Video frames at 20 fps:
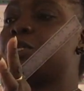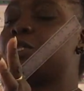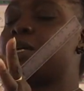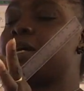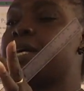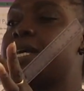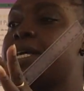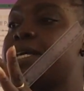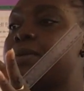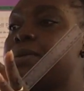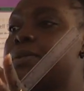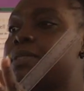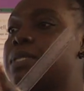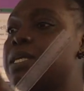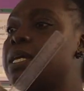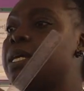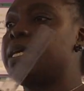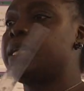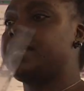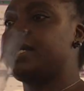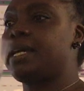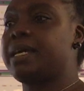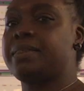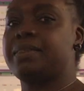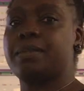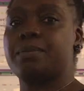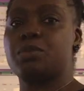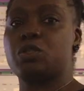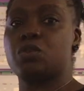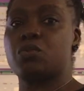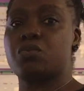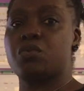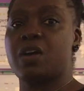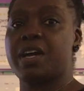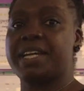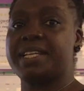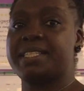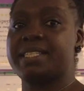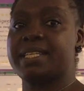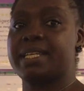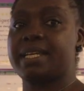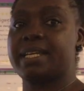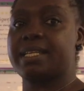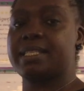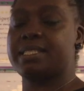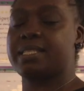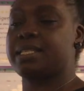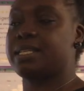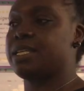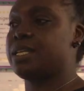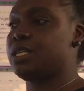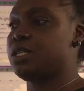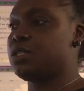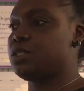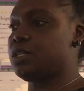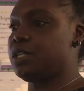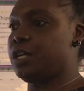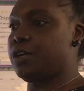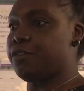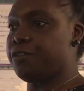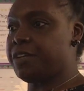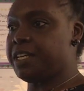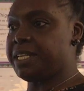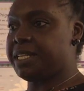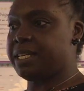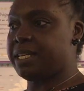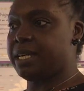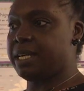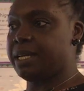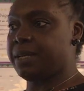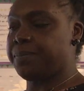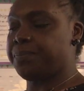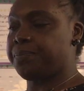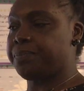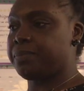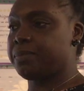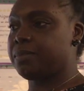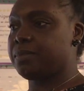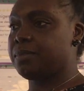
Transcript: child, get them to write it, so they're reading it,